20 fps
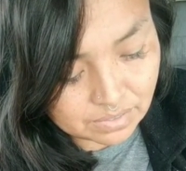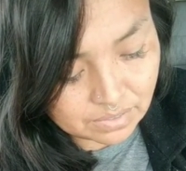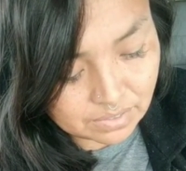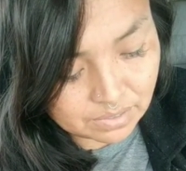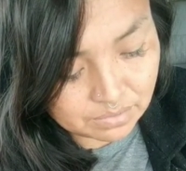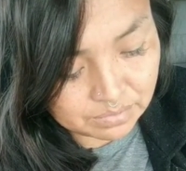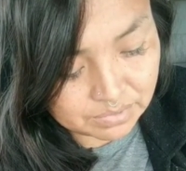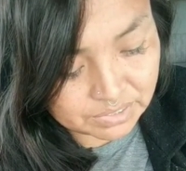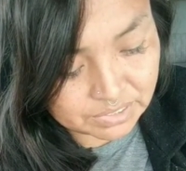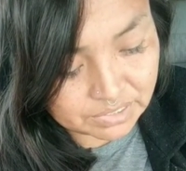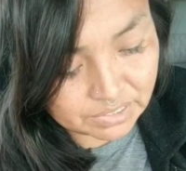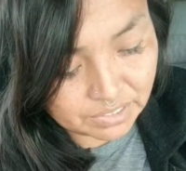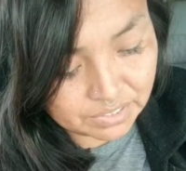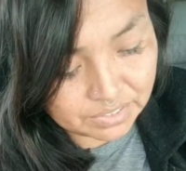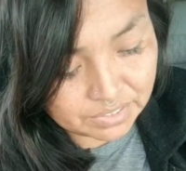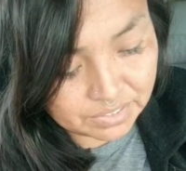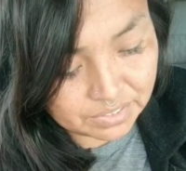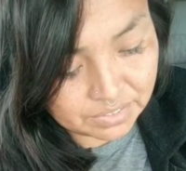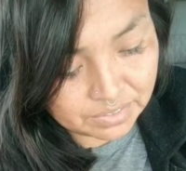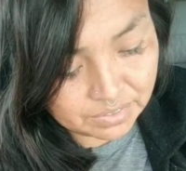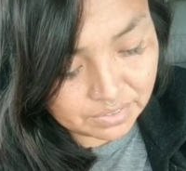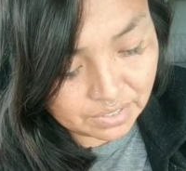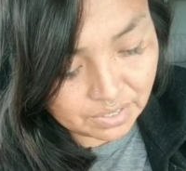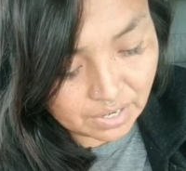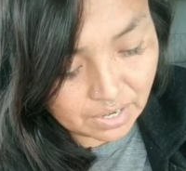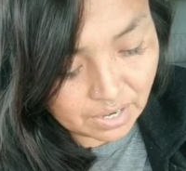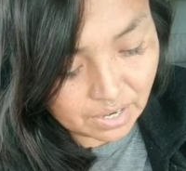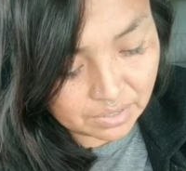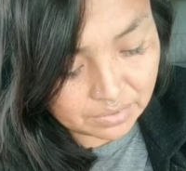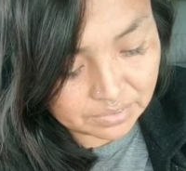Let me tell you,
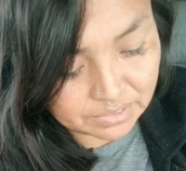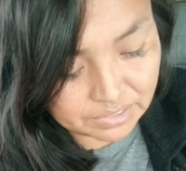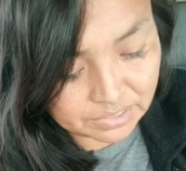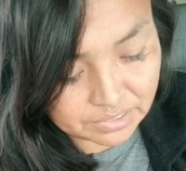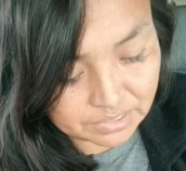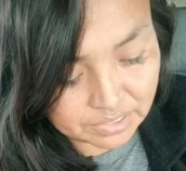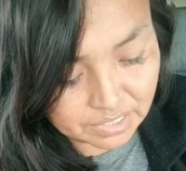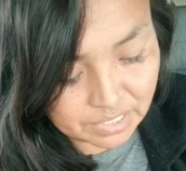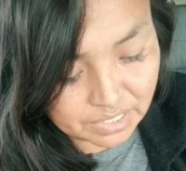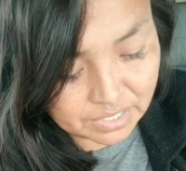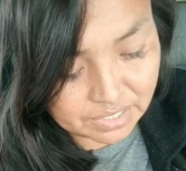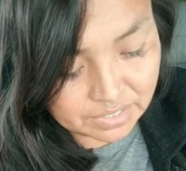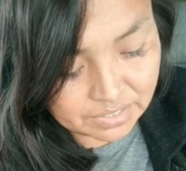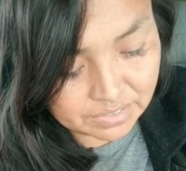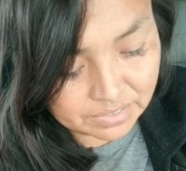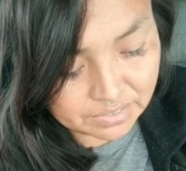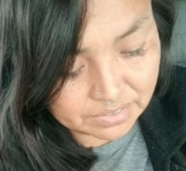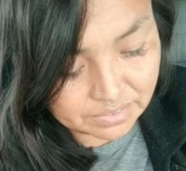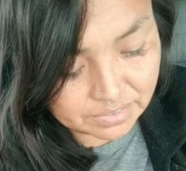I was scared.